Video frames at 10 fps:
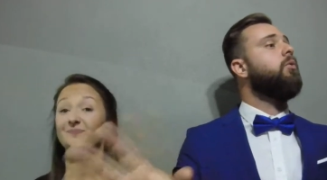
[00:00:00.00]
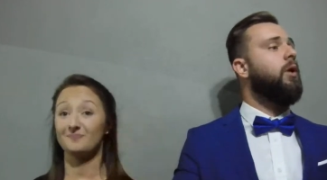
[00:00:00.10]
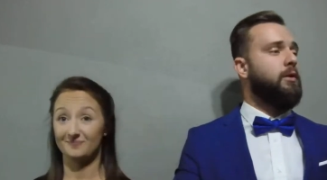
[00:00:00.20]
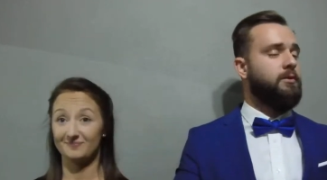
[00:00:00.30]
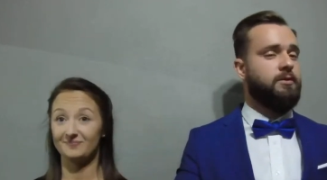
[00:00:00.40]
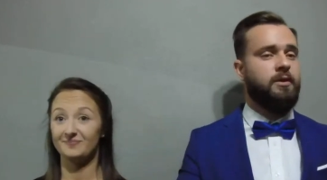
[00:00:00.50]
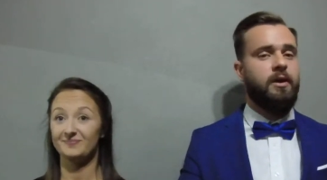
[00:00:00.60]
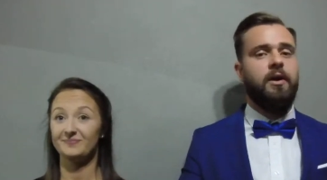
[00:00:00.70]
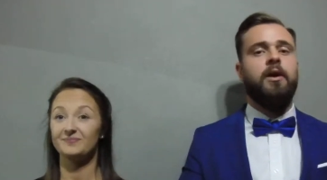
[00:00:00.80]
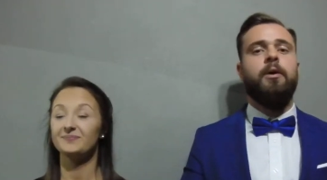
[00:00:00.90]
Speaker 1: right.
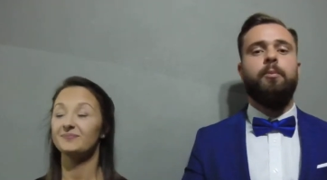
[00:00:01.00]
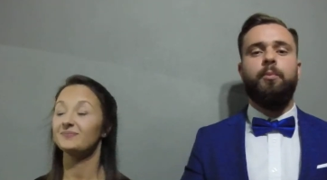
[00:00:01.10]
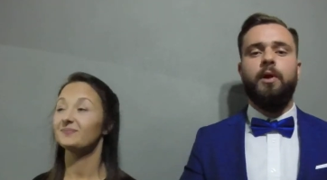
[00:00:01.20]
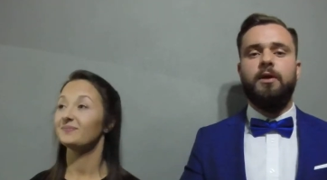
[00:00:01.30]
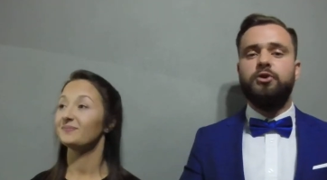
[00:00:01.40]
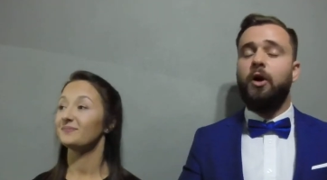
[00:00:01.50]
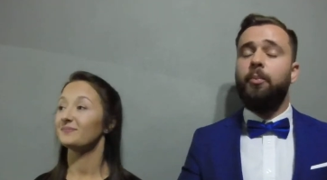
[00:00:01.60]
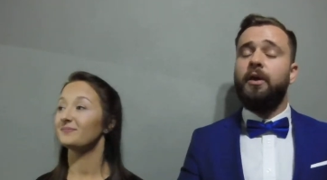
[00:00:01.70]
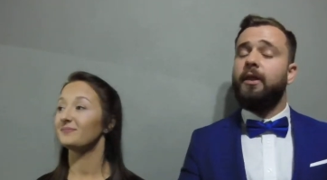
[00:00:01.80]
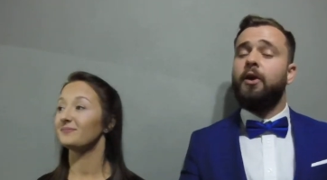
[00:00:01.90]
Shopping
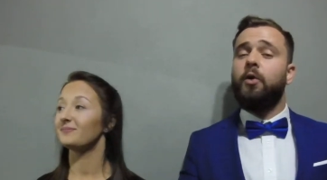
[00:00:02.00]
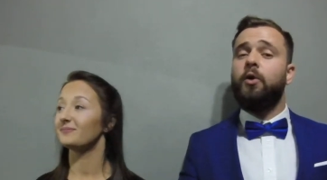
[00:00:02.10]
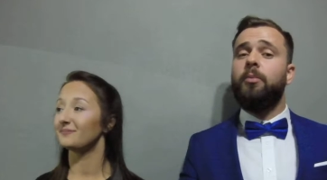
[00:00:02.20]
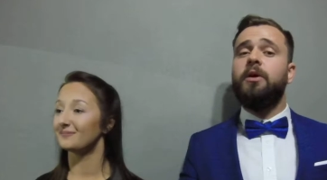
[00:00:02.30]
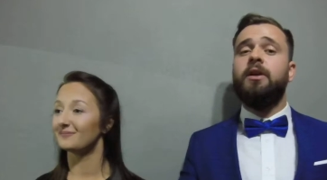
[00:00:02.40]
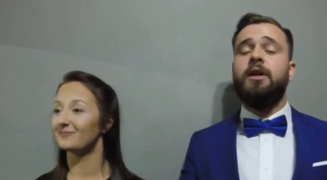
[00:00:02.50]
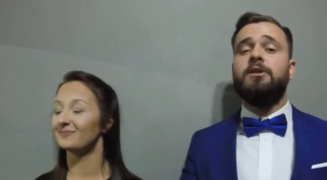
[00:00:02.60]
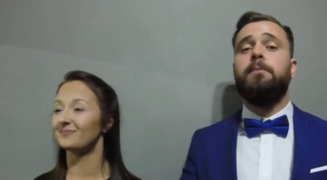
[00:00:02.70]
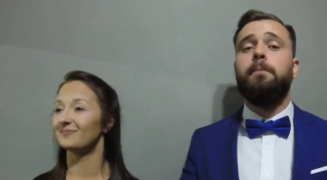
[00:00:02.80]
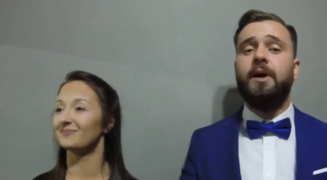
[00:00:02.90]
in the Caribbean is
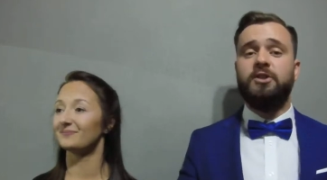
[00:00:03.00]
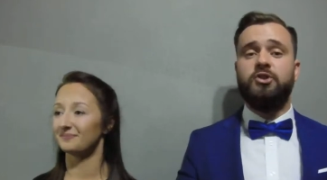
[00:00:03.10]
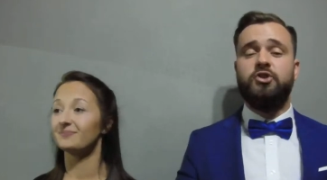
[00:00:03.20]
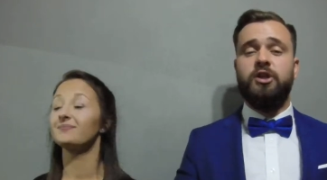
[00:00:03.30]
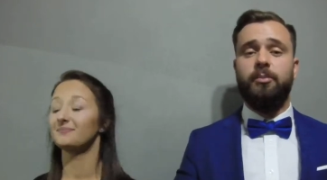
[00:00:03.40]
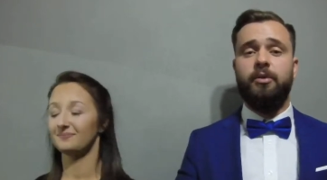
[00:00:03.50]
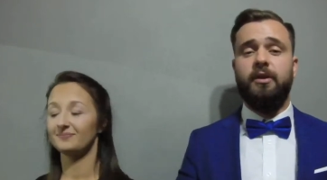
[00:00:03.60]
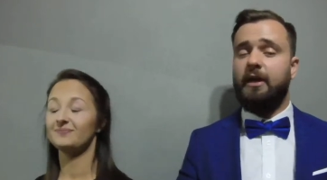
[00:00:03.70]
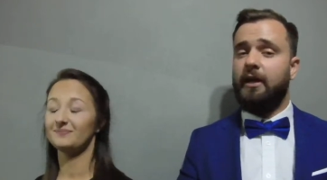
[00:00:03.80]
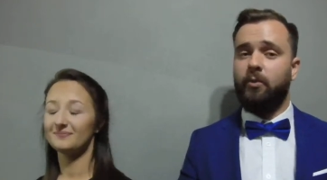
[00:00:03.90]
much cheaper than
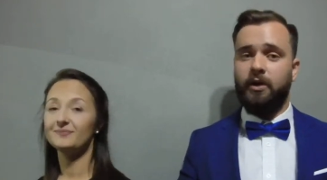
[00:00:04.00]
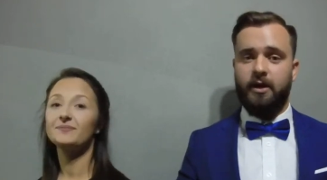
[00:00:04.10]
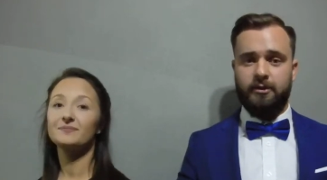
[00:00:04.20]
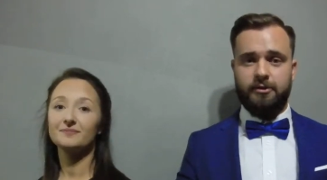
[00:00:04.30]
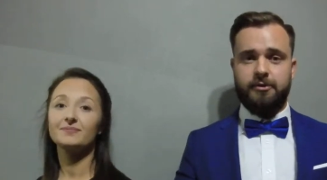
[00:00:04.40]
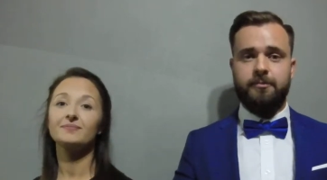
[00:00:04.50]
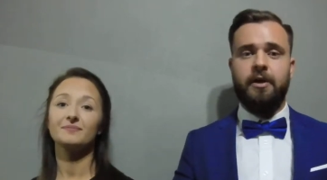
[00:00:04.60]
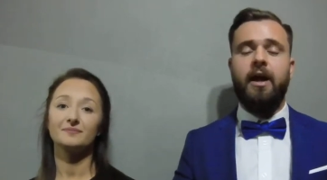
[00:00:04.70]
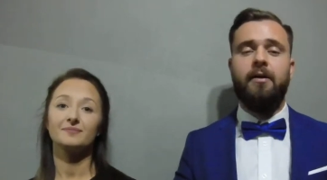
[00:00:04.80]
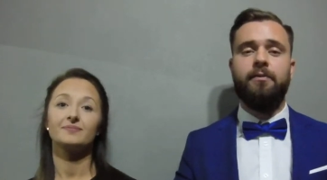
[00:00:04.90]
anywhere else.
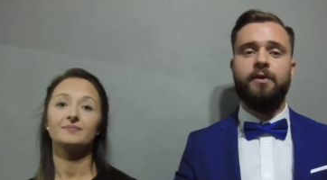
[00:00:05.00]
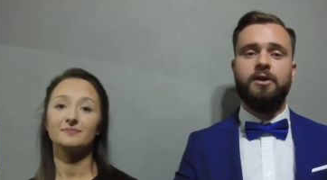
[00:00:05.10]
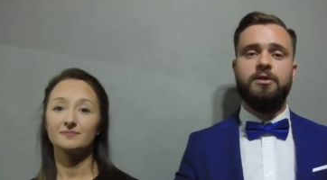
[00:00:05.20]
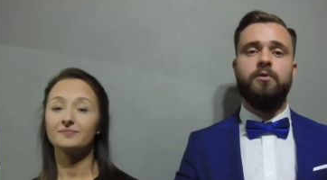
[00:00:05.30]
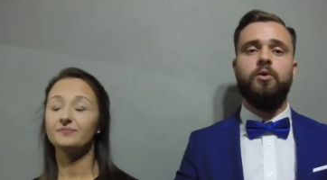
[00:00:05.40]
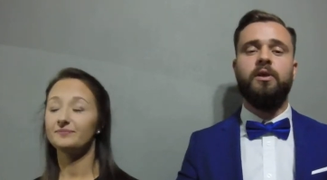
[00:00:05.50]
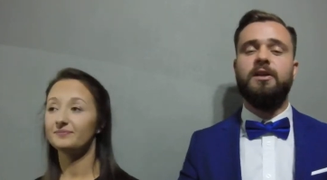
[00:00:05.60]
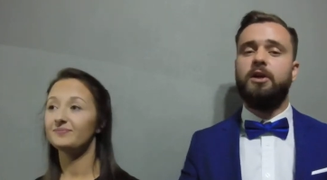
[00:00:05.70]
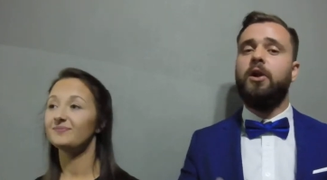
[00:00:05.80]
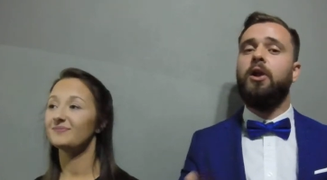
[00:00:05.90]
And first of all,
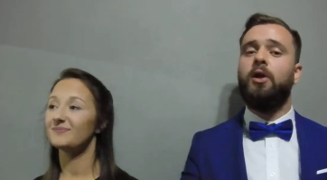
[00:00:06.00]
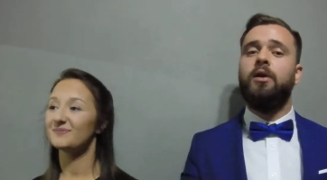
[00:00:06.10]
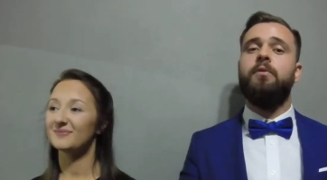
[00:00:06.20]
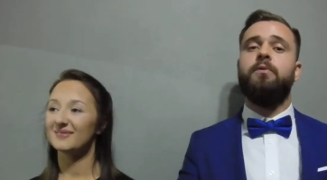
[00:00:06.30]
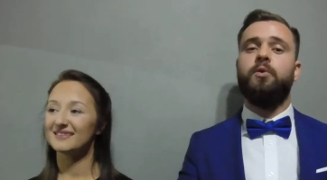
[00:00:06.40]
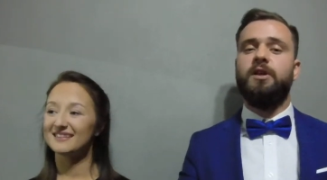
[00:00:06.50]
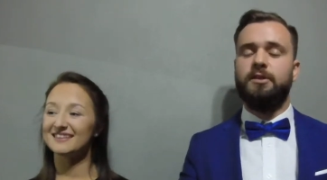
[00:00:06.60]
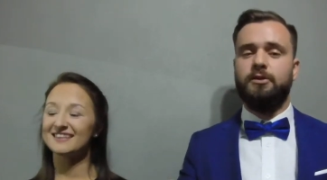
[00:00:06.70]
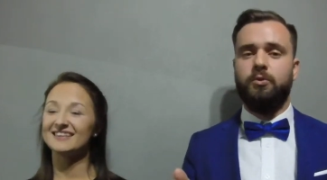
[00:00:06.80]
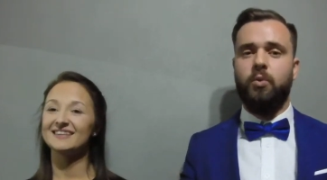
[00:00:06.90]
there's a lot of
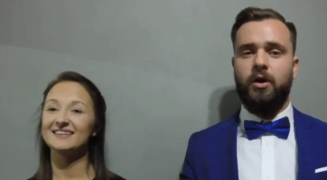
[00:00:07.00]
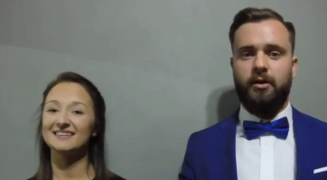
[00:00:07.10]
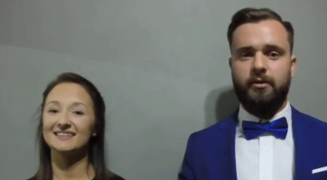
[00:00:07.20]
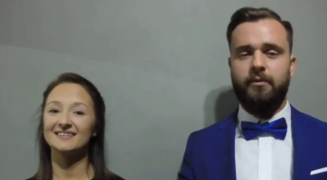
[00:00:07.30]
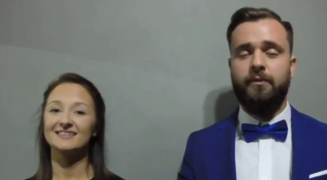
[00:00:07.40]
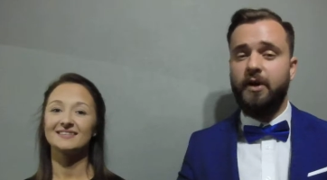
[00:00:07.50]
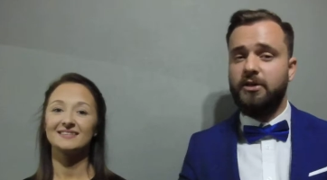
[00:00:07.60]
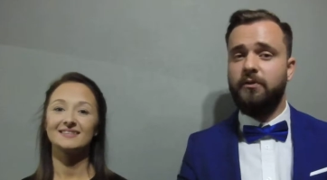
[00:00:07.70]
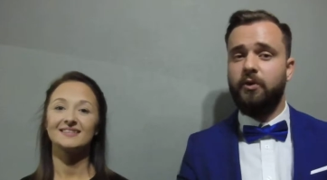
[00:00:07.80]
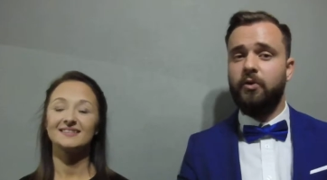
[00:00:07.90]
reasons why. First
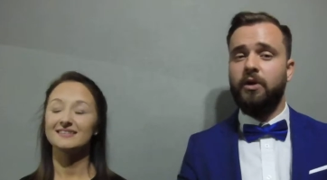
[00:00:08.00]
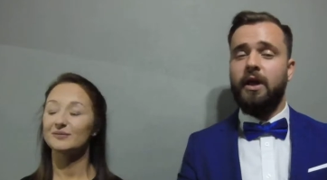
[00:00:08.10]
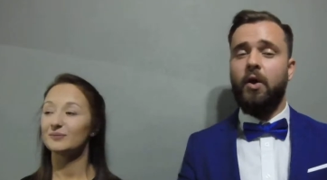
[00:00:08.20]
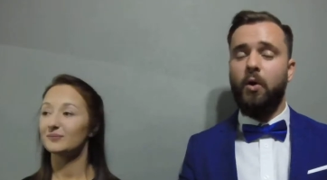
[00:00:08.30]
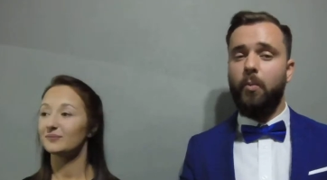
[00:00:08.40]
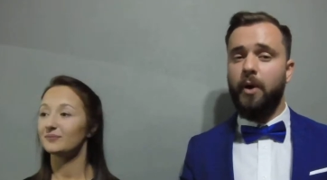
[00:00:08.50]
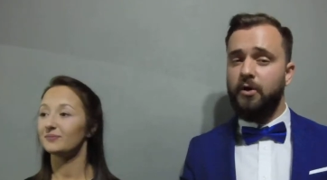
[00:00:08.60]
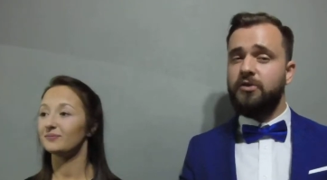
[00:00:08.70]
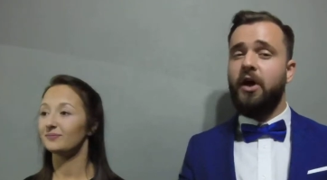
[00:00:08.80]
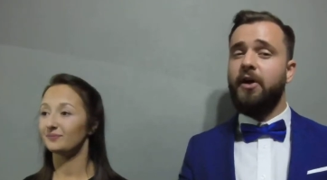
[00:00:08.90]
of all,
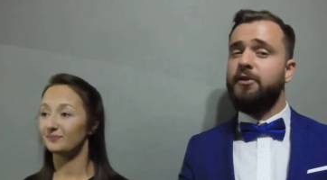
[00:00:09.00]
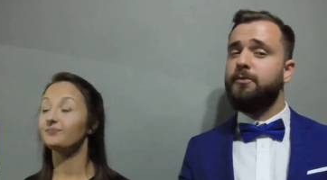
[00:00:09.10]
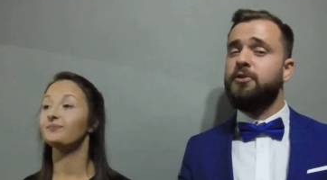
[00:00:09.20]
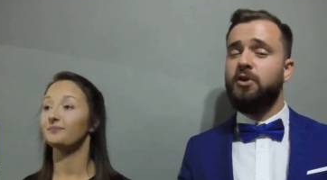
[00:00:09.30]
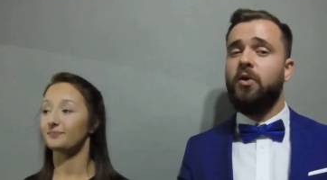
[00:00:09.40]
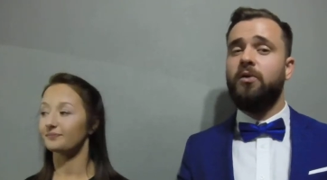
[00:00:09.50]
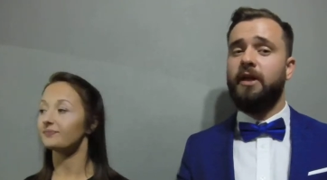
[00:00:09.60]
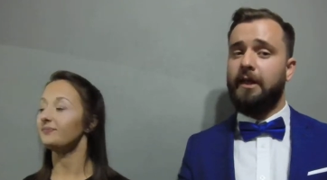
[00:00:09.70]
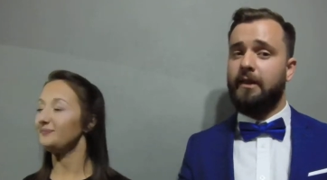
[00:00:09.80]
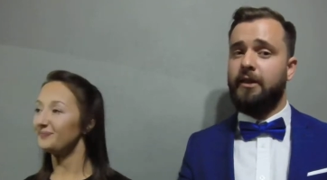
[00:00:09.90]
most items sold
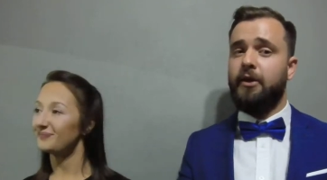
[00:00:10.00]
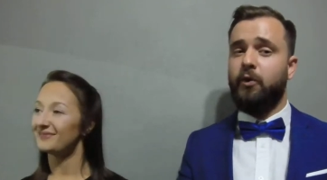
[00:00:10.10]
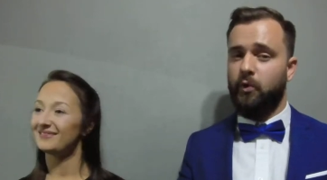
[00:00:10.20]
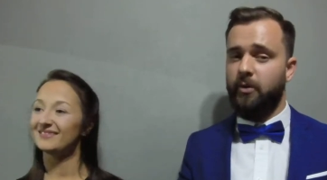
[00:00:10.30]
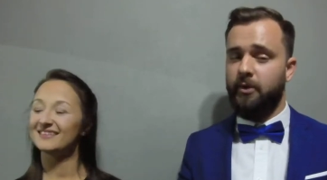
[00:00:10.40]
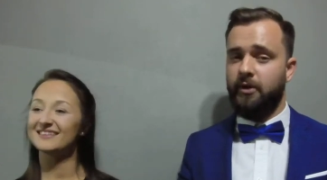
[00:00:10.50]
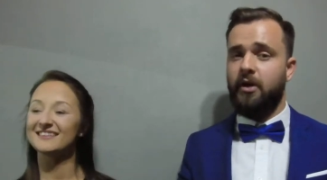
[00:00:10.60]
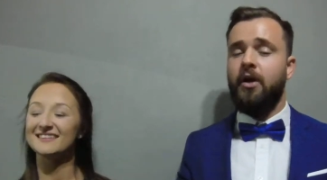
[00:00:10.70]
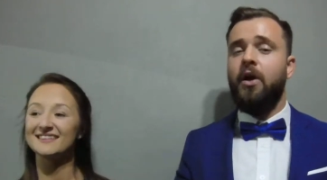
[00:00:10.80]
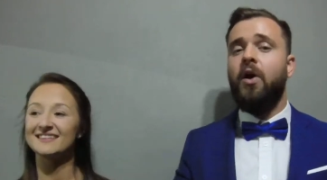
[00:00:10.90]
in the Caribbean
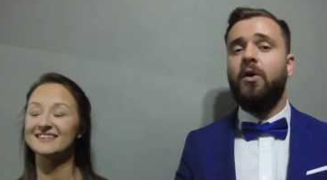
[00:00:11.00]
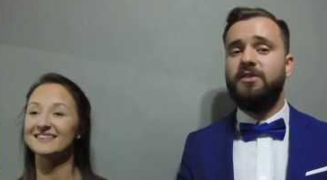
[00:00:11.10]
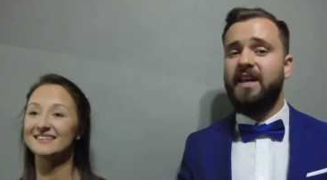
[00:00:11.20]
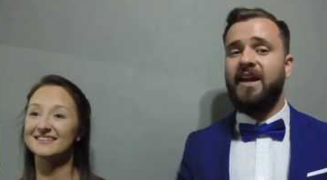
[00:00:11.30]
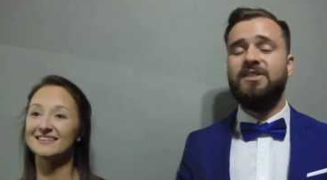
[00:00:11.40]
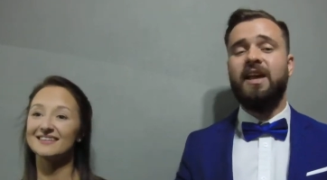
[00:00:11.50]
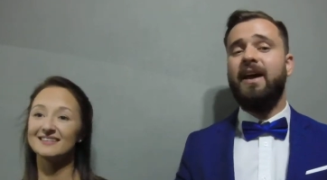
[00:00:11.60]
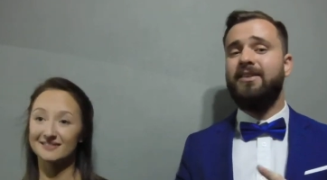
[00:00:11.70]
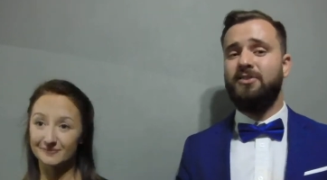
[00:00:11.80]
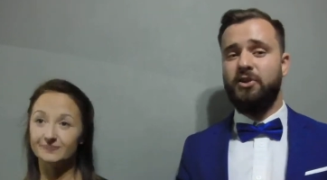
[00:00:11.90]
are tax
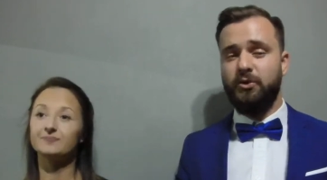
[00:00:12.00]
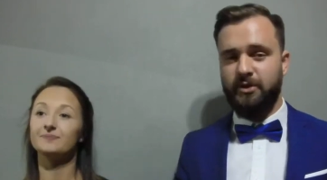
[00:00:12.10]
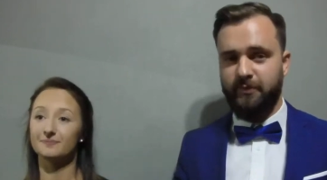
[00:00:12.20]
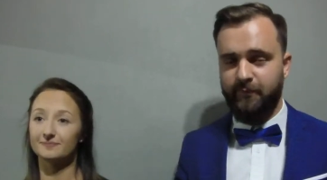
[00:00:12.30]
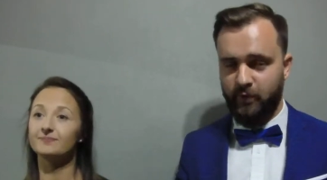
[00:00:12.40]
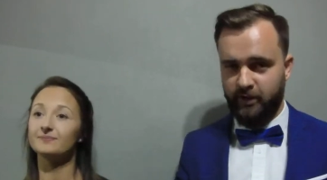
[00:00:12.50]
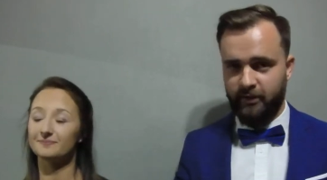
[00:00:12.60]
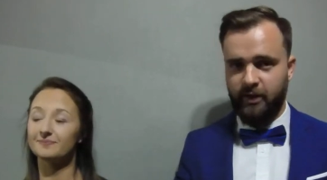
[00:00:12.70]
and duty free,